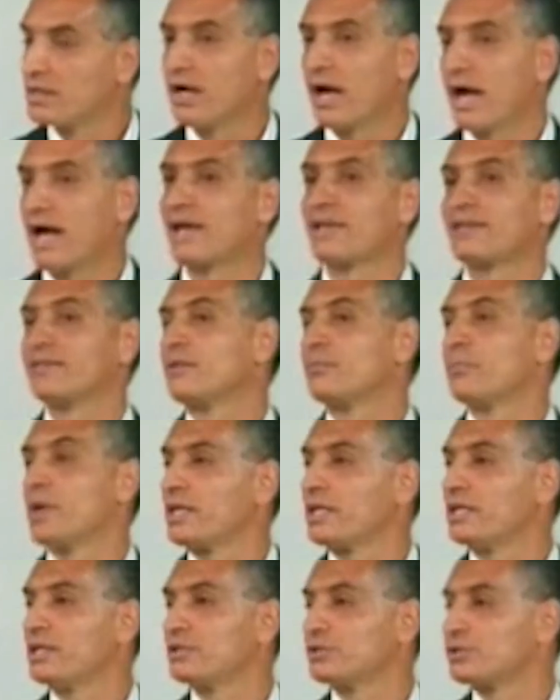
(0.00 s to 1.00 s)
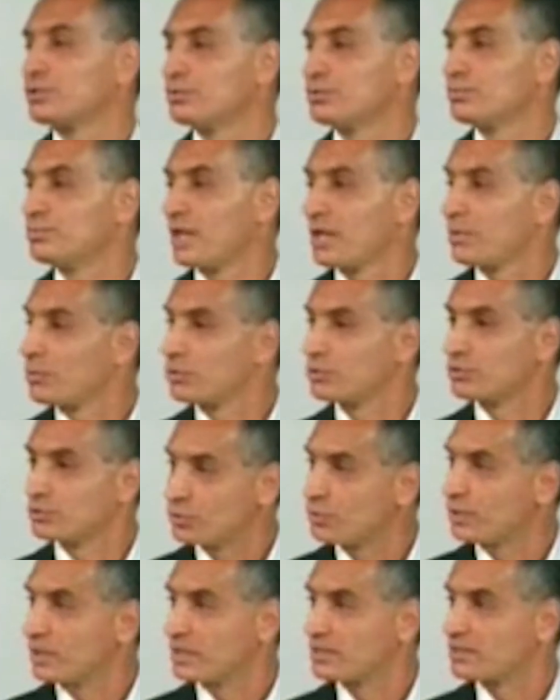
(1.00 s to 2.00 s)
and the money to be able to
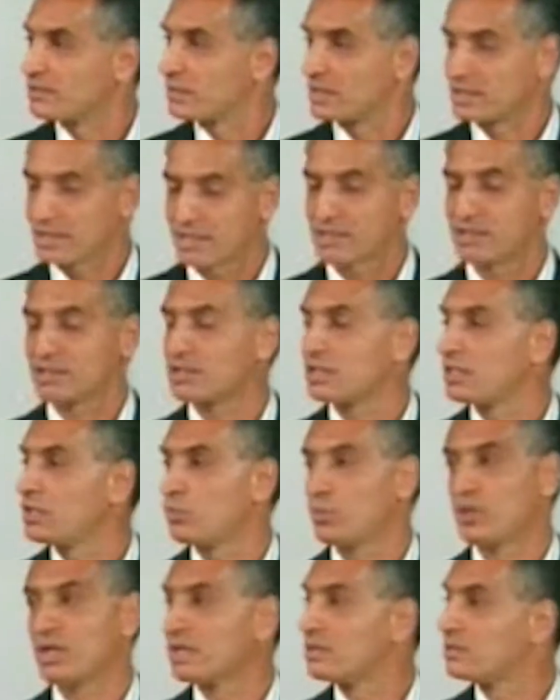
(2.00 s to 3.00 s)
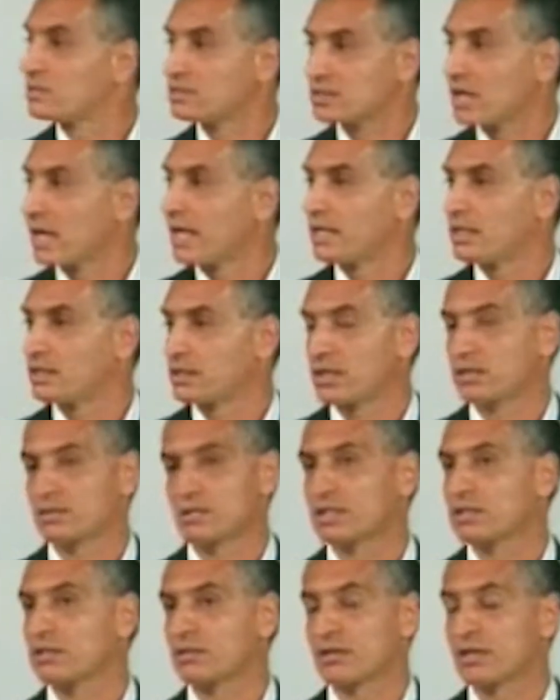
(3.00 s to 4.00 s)
do it. And technically we can design it and
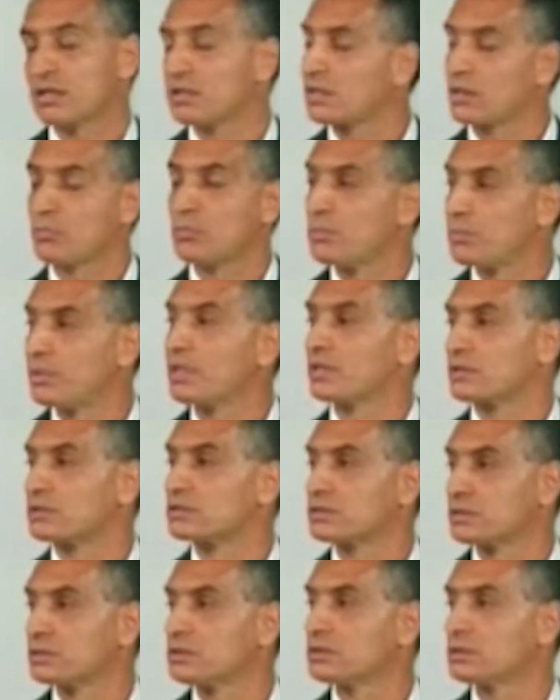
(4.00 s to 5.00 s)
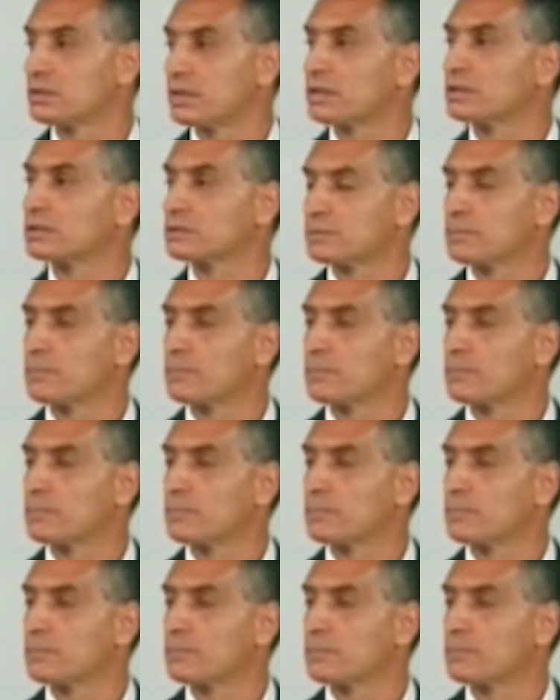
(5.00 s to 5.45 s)
technically it can be built. Yes.